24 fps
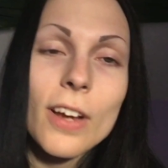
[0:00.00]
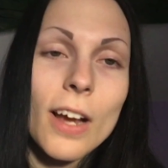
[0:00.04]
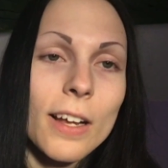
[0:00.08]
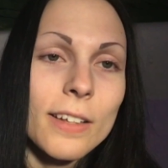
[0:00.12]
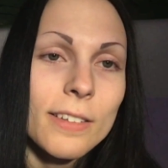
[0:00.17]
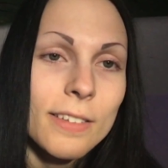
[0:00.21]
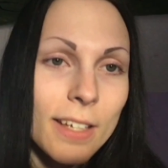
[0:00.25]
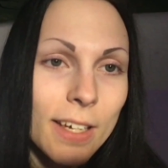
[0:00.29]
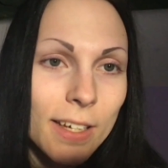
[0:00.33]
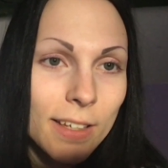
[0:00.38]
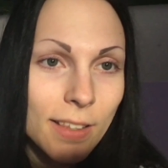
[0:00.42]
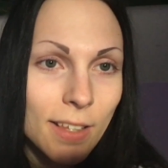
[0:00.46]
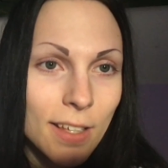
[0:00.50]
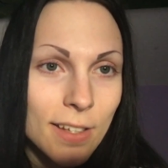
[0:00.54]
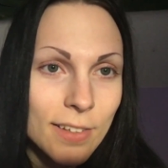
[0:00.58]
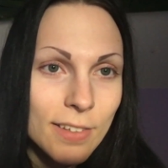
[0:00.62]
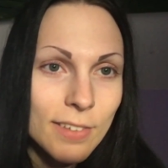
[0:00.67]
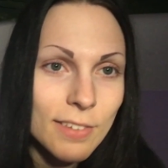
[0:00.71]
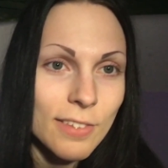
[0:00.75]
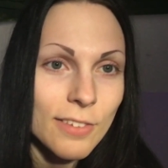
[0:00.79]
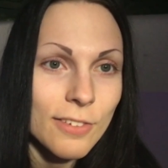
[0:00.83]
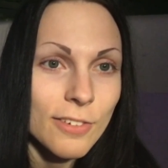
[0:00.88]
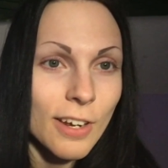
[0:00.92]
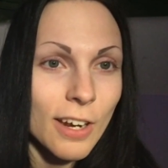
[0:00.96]
contact
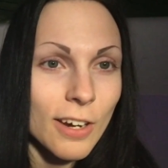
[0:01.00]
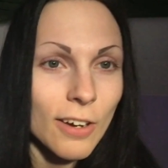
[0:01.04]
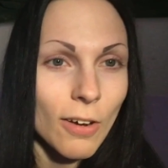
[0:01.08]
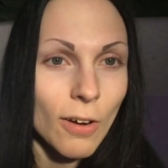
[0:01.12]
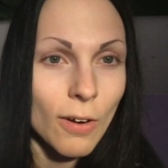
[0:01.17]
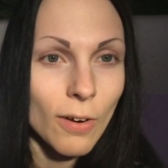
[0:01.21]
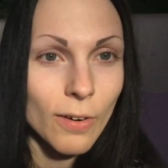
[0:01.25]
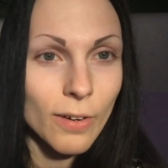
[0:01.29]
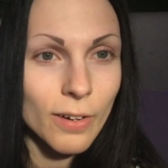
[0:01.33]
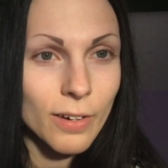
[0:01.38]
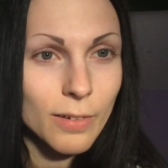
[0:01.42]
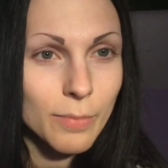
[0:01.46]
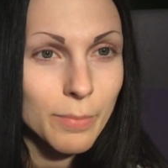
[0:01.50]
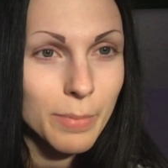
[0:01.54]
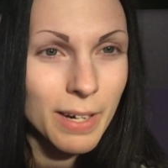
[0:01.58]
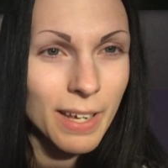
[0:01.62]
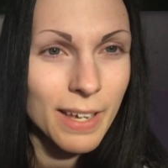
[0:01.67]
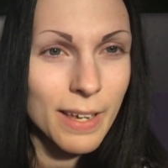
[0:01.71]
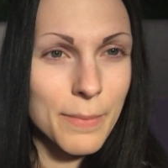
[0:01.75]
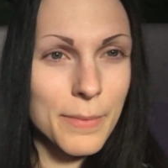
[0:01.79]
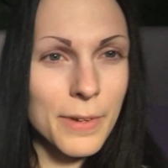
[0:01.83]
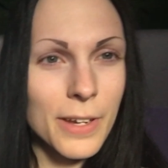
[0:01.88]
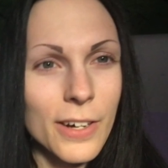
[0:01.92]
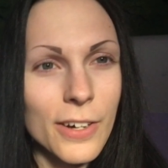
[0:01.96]
lenses, they're not hard, but I
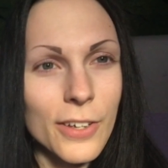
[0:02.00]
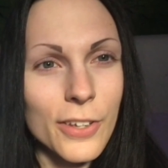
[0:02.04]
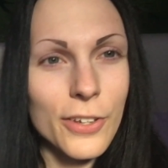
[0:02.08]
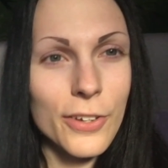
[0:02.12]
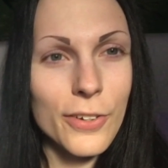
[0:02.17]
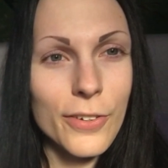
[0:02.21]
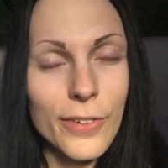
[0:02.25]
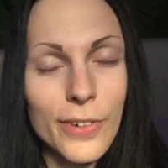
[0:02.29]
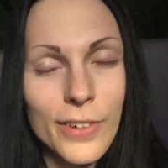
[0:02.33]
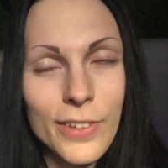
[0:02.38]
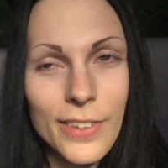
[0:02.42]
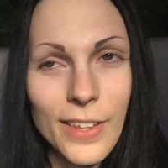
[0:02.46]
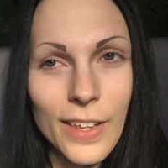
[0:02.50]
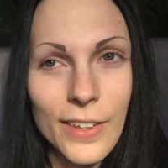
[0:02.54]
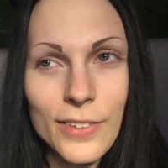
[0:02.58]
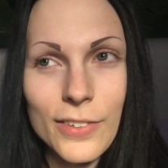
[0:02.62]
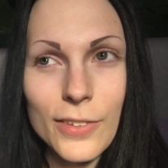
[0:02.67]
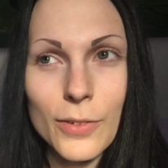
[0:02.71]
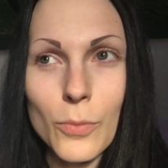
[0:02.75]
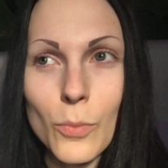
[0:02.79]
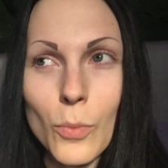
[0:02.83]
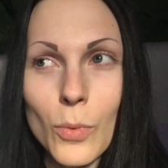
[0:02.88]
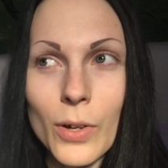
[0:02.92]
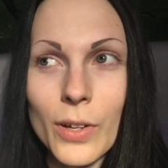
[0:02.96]
am kind of curious as
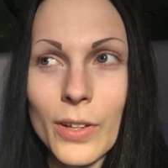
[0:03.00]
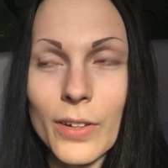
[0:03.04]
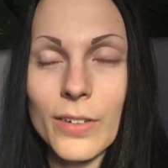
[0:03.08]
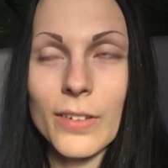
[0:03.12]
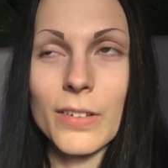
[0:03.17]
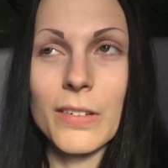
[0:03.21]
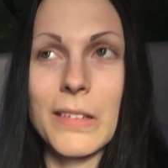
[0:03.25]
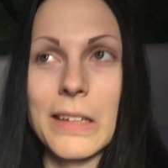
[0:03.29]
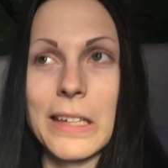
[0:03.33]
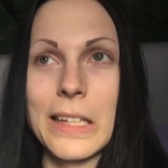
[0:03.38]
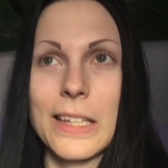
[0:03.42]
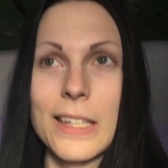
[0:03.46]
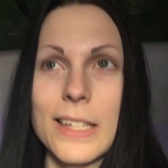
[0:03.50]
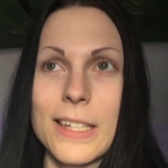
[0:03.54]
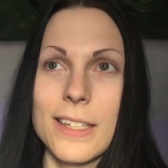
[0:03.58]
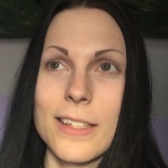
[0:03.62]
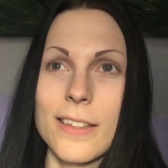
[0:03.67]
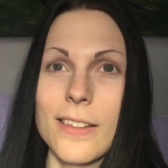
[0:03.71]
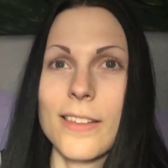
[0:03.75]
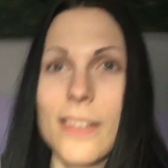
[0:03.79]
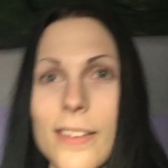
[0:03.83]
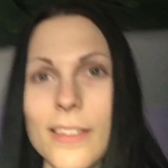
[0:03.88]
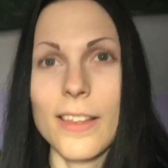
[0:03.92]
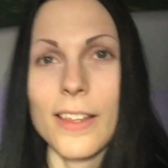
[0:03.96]
to what,
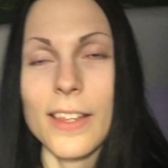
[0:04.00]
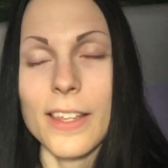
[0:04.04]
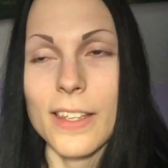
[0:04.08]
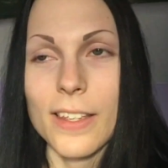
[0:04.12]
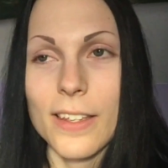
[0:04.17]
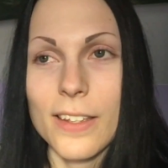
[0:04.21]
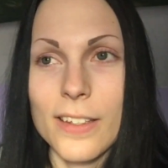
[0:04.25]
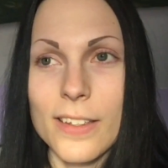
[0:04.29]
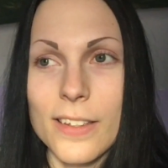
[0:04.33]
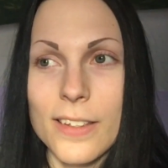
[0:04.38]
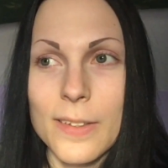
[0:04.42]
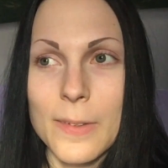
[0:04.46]
like,